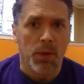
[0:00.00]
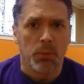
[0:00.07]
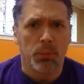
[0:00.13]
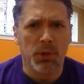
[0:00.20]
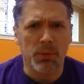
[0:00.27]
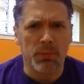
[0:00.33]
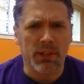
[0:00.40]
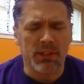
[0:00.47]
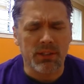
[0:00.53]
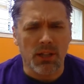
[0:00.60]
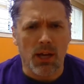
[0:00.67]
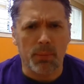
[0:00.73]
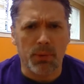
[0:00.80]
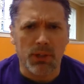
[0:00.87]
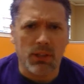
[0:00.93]
Pretty big
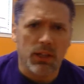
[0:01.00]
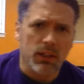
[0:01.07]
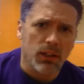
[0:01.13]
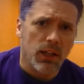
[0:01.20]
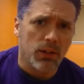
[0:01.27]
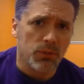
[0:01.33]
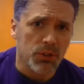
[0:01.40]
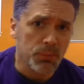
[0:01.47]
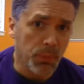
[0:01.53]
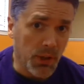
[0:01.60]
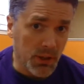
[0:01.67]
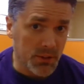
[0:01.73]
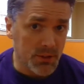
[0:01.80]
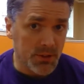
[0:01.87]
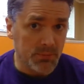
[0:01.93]
topic, got a lot of
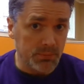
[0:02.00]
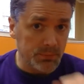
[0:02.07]
response,